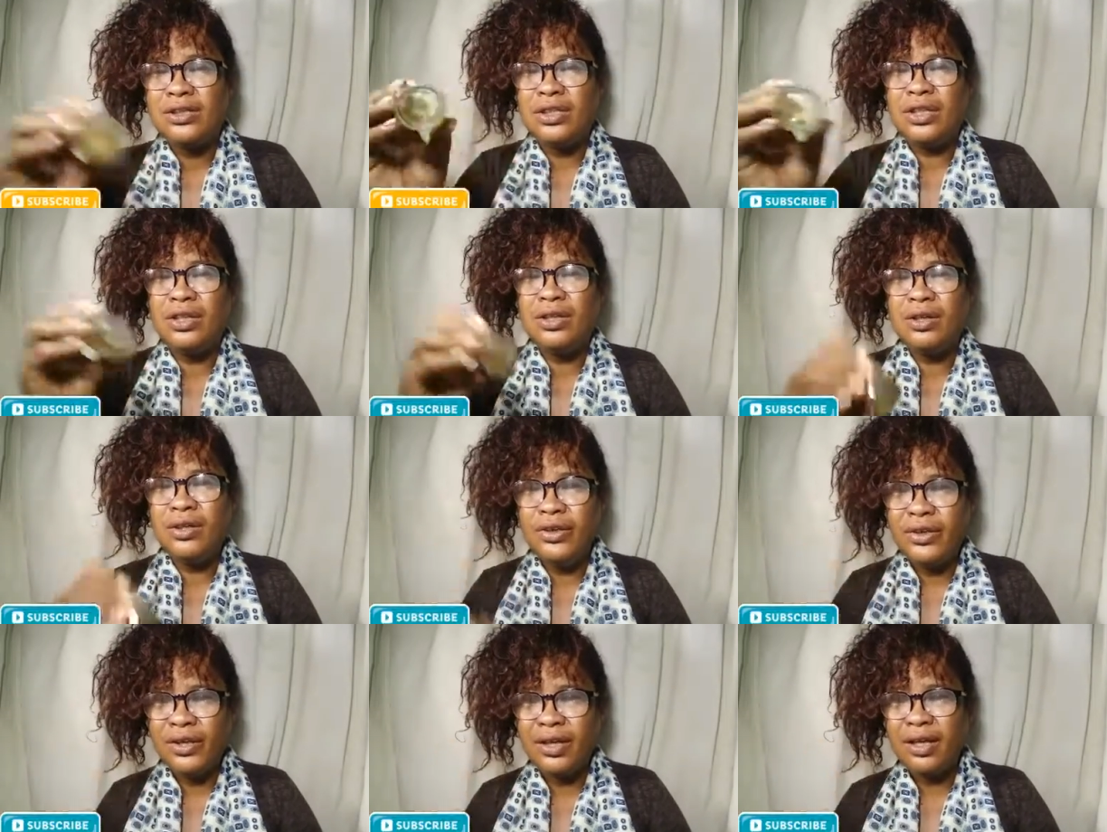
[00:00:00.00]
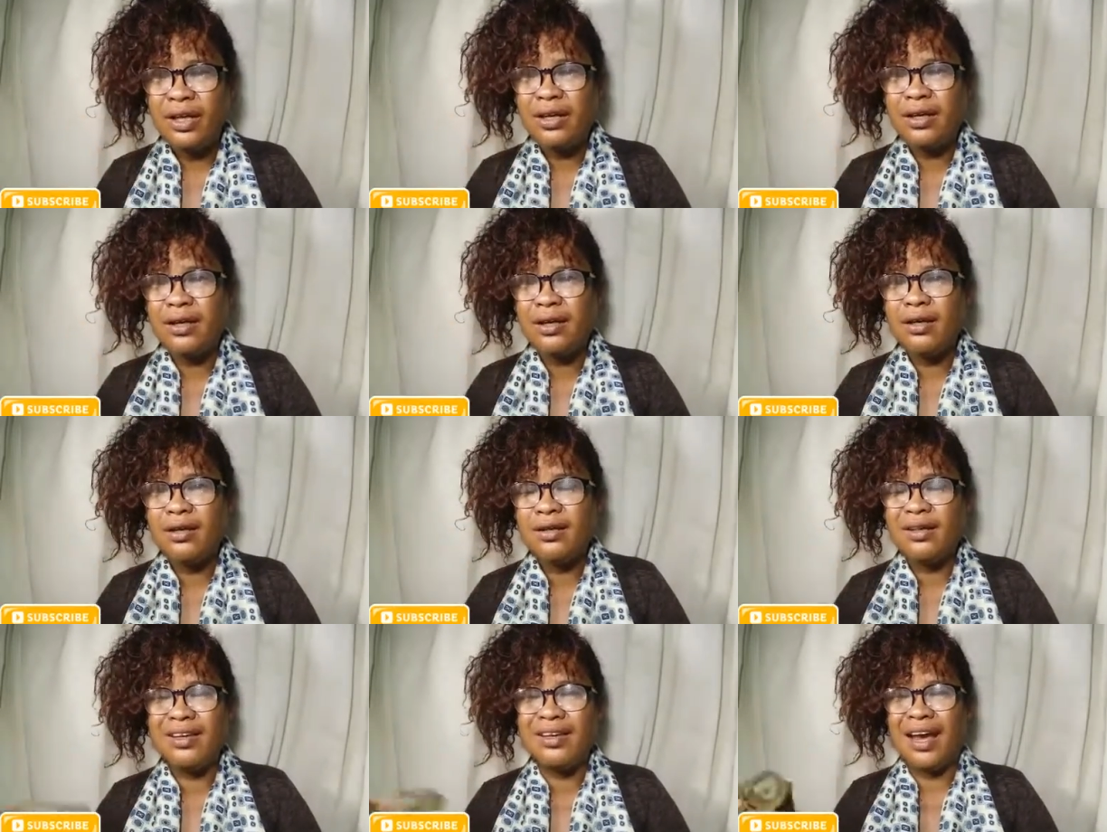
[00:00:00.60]
do you think
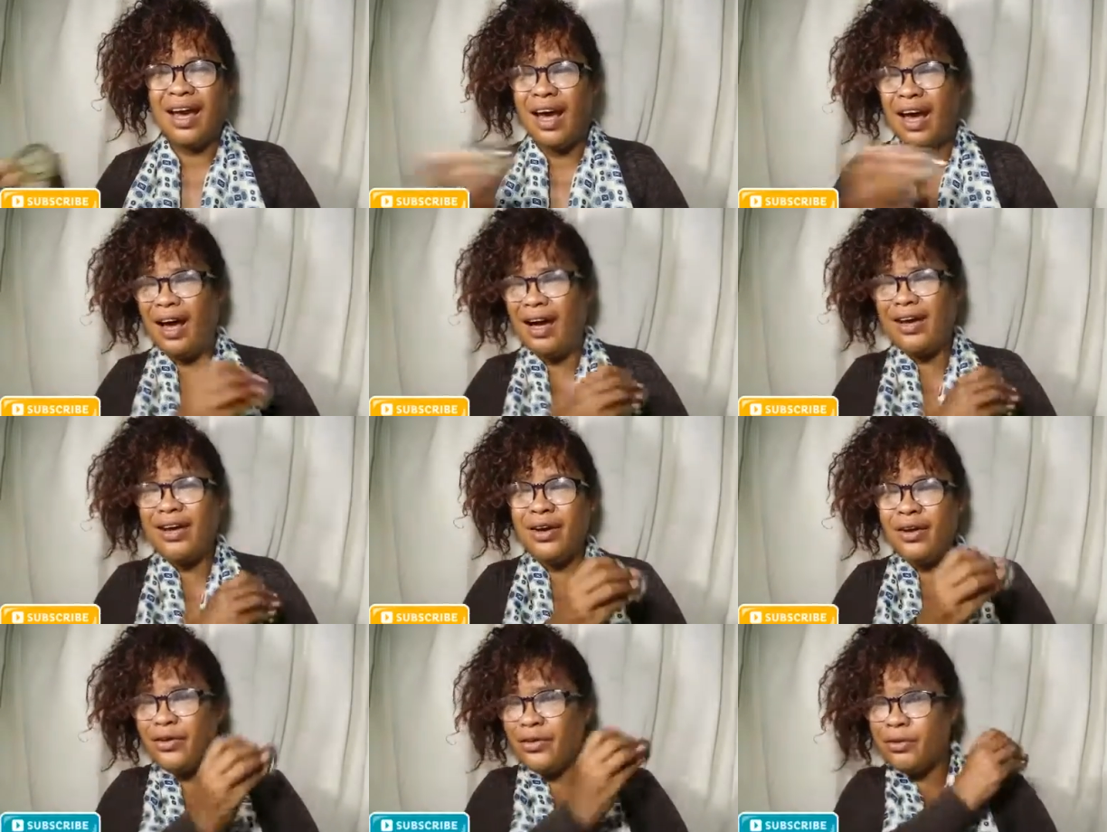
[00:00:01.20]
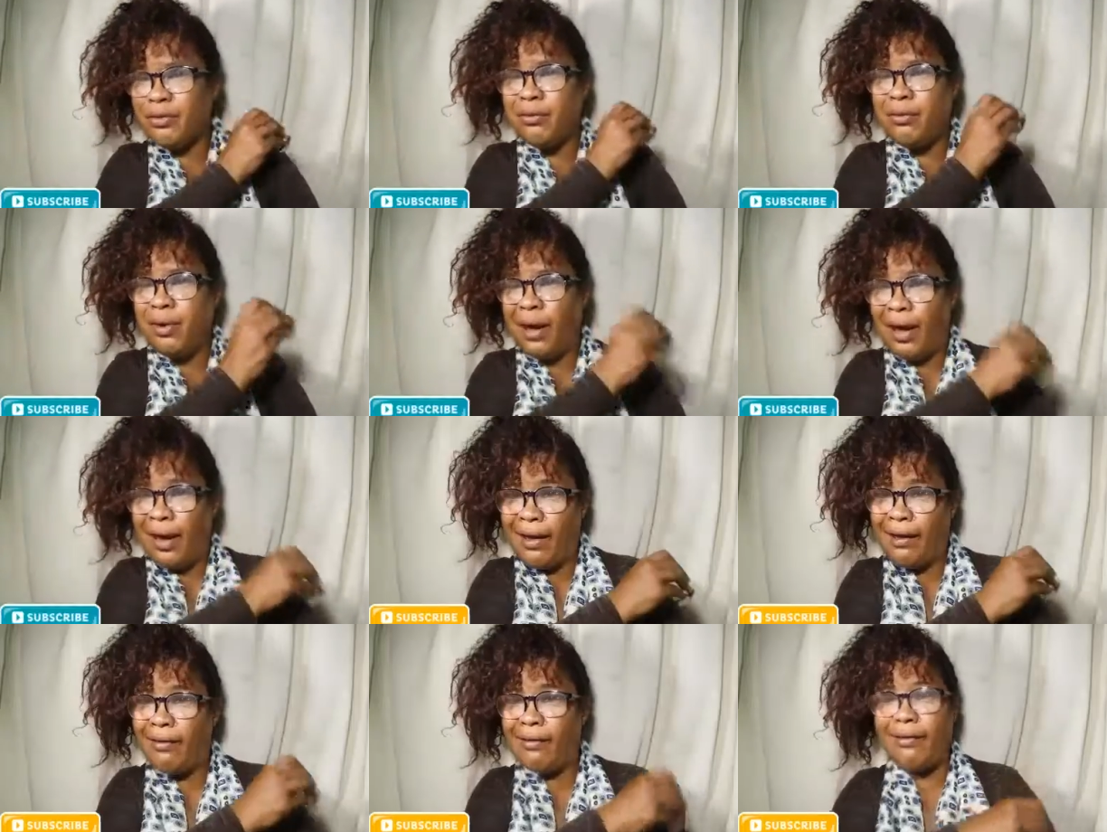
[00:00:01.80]
that I go through
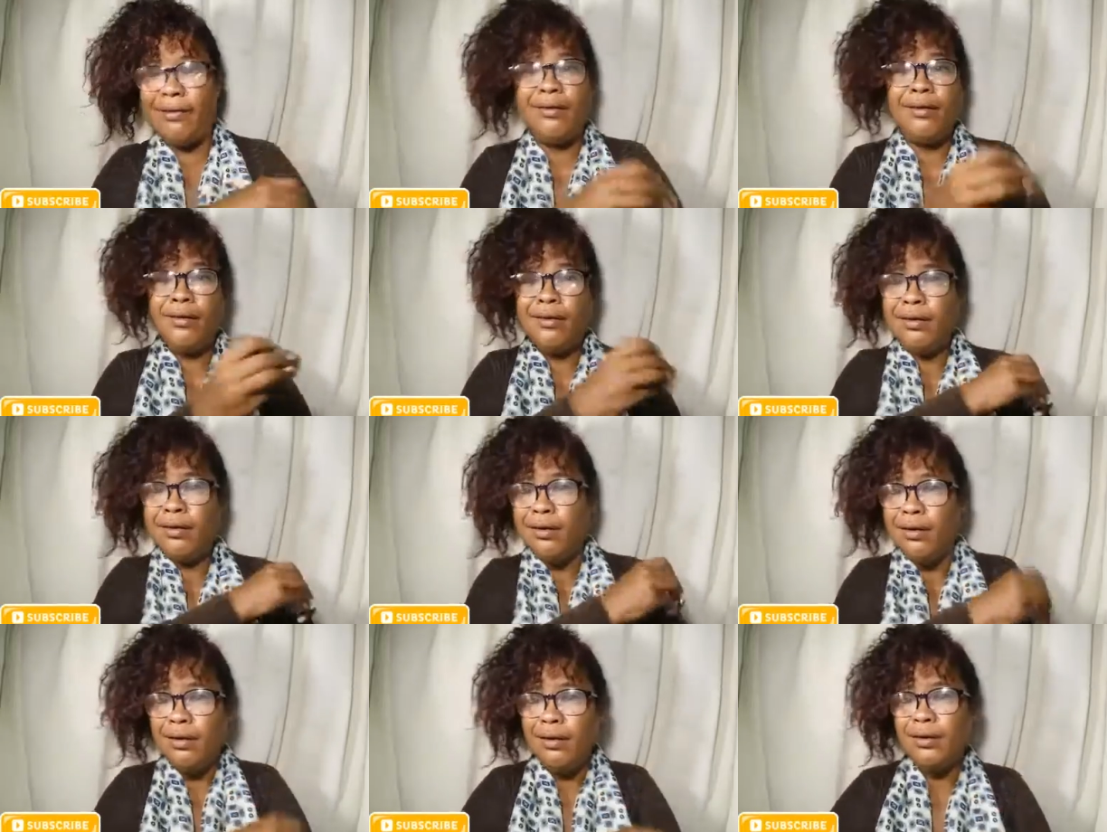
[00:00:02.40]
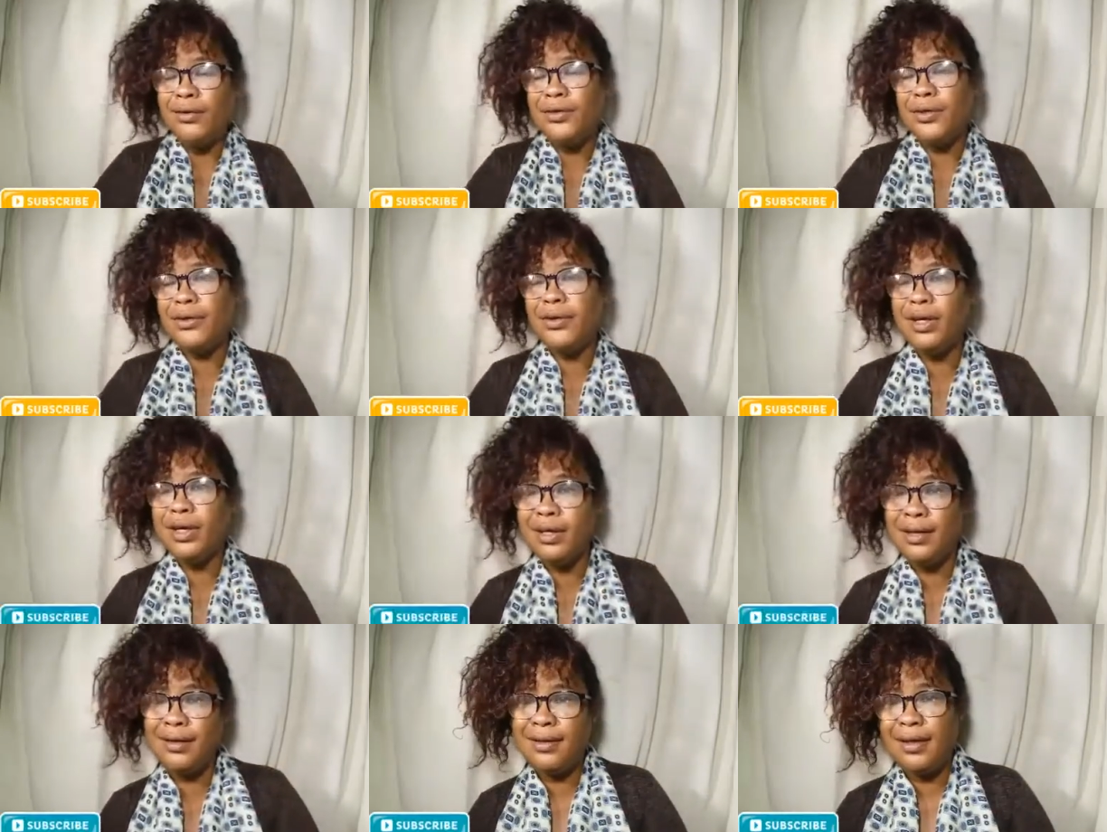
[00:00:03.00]
hell
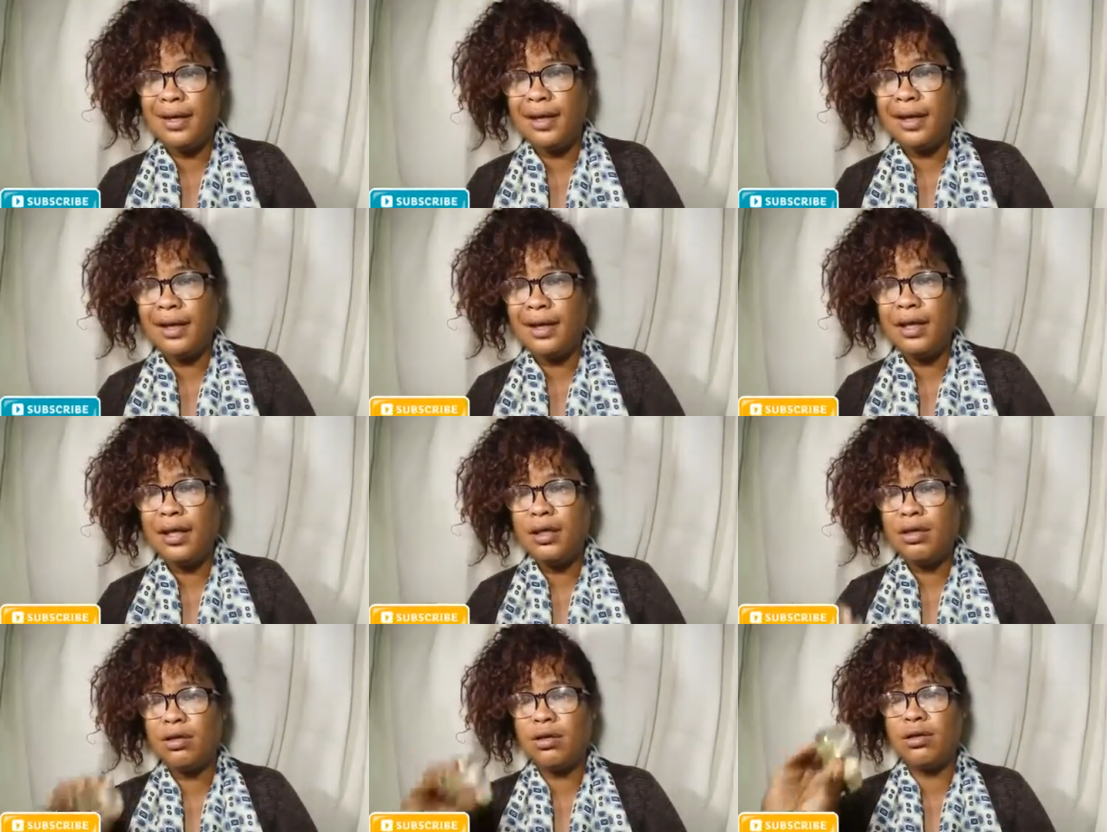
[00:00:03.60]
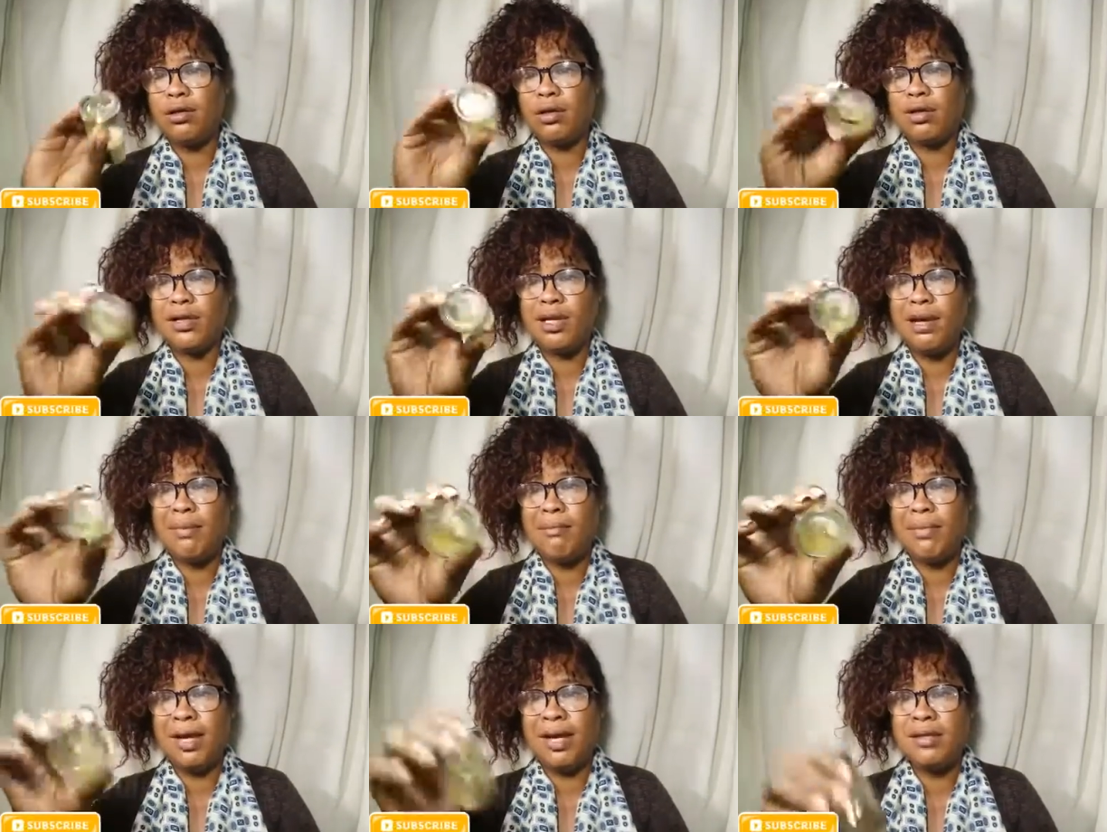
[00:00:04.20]
during the day to not
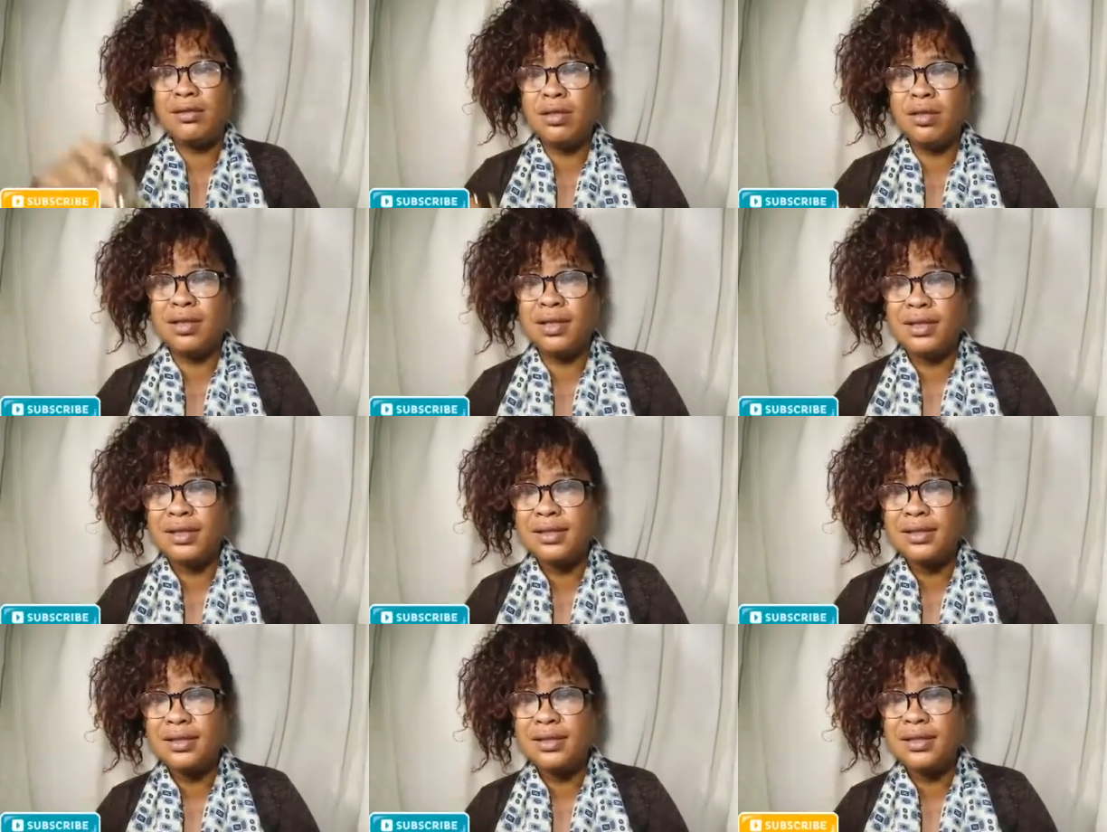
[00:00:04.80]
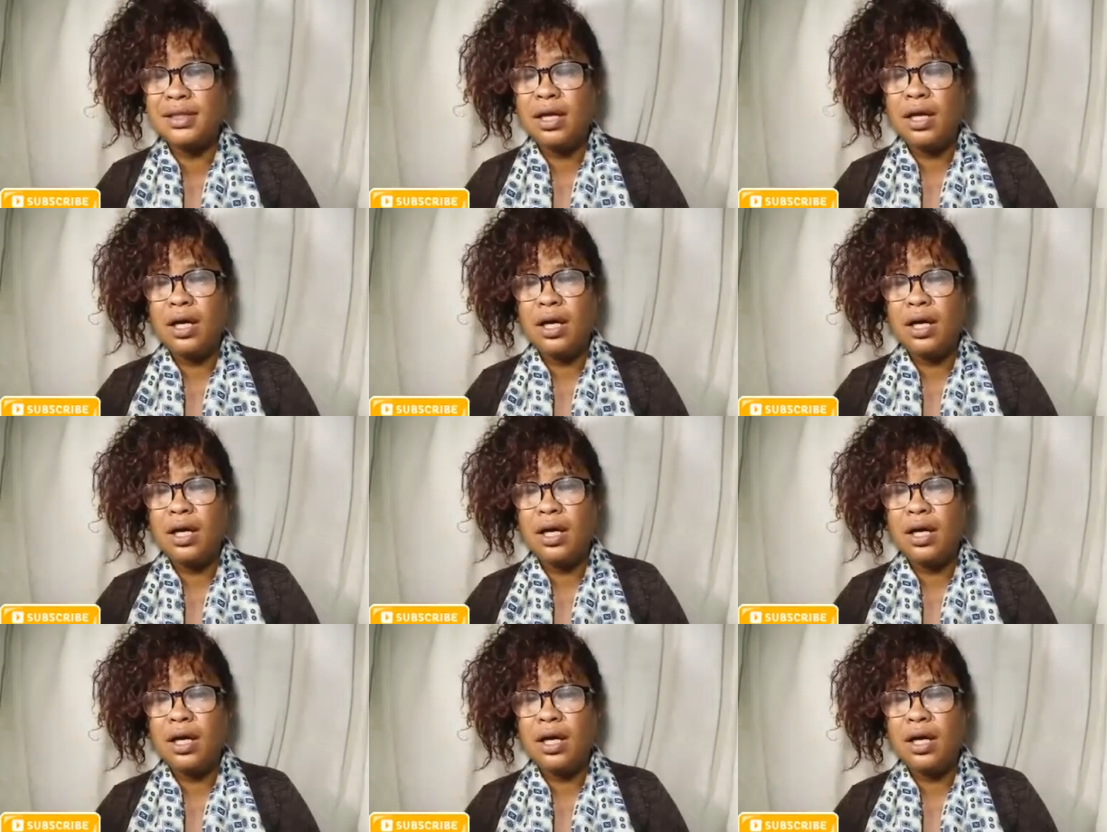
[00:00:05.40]
come back to this